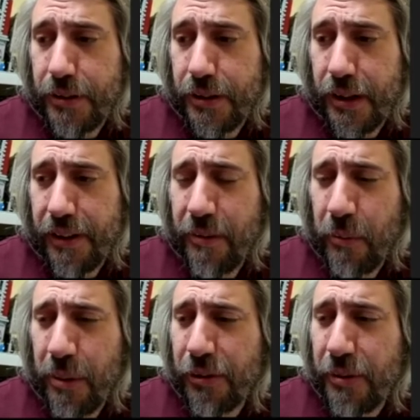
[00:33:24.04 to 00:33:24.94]
I think
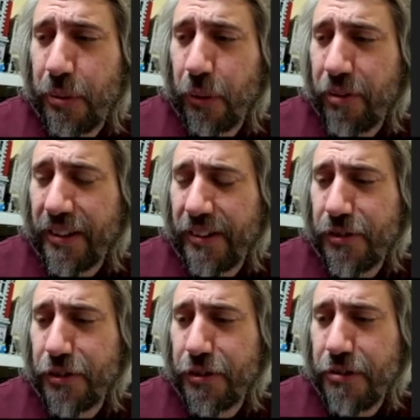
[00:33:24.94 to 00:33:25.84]
one of the most important things is
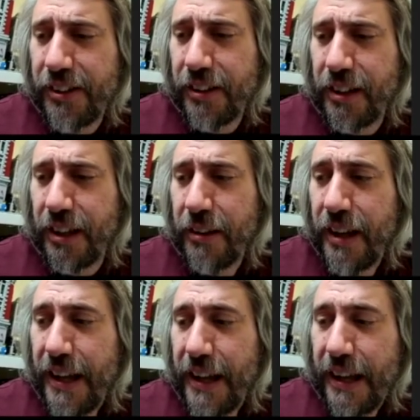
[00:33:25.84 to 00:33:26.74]
just to try to, you know,
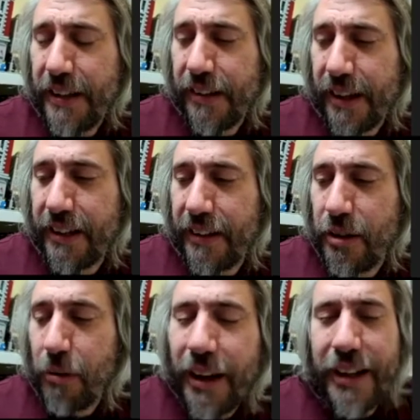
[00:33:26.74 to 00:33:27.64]
it's like
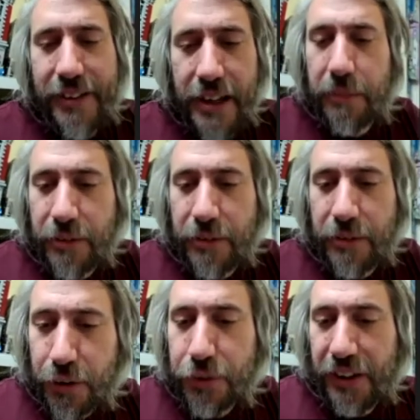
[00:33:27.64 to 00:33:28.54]
you like seeing
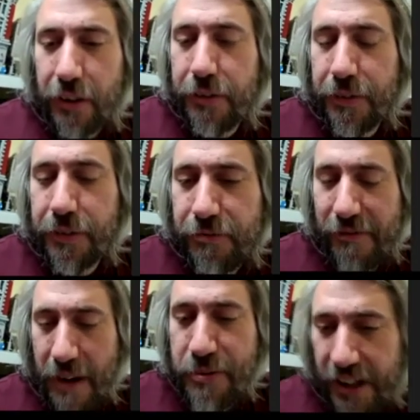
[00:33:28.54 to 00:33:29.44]
yourself re-
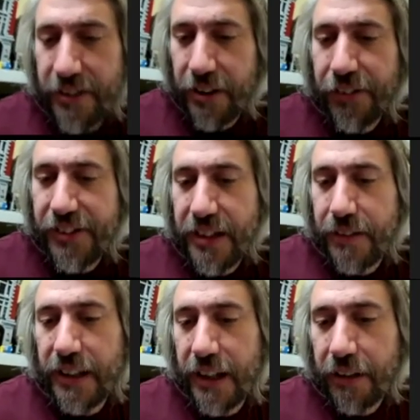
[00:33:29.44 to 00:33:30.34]
represented on
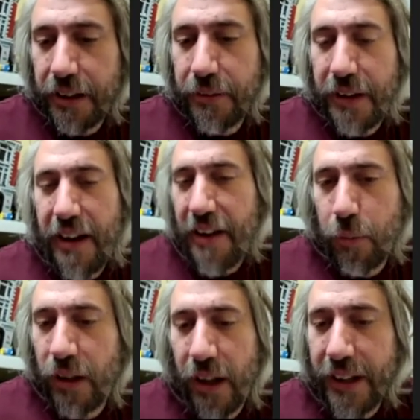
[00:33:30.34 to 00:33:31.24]
TV, don't you? Uh,
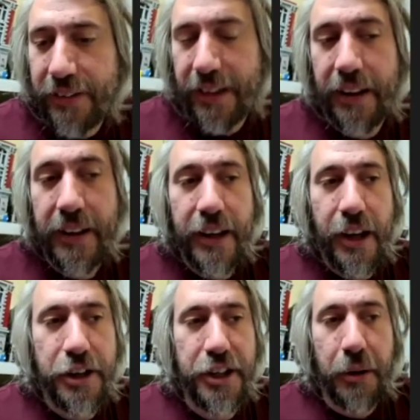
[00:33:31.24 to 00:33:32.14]
everyone mm-hmm. likes that,
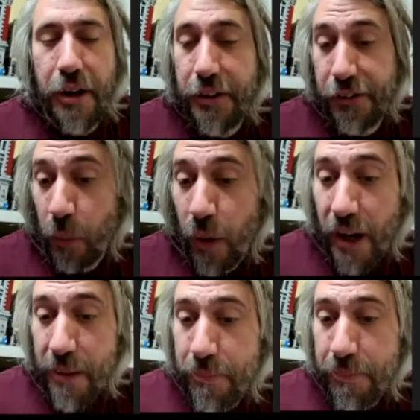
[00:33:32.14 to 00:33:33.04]
and you know, and as a
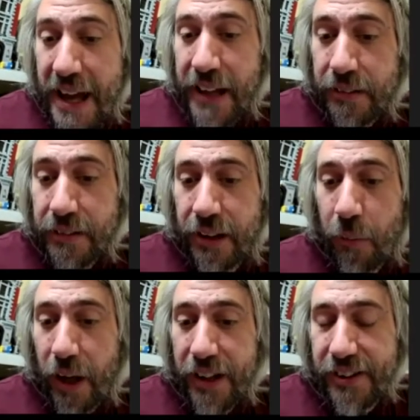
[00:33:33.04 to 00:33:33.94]
white male, you know,
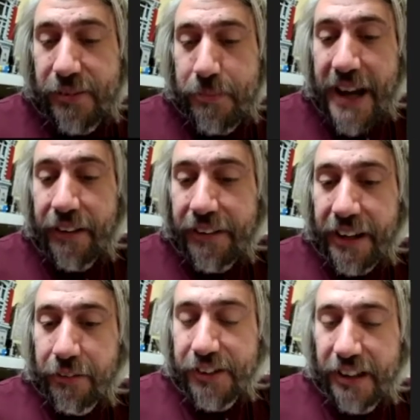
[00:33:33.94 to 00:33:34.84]
white cis male, then
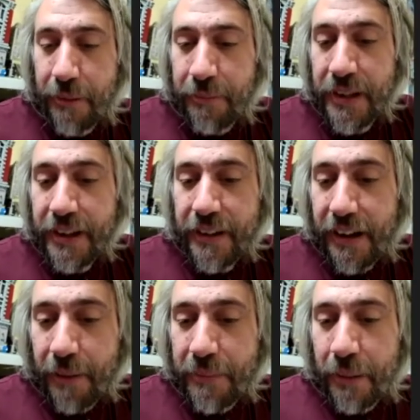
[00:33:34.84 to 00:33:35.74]
obviously I'm
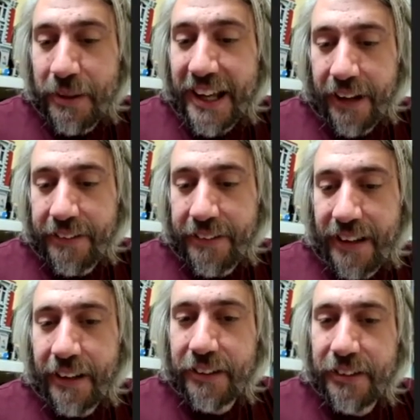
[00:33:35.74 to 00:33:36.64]
I'm, I'm in
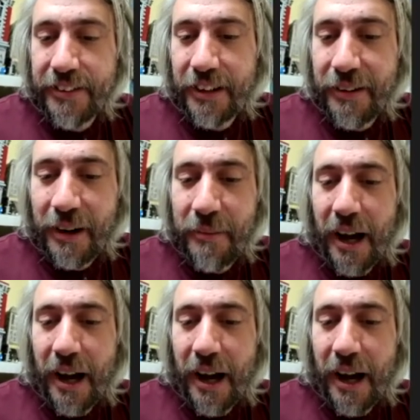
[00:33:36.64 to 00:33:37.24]
Candyland because you know it, yeah.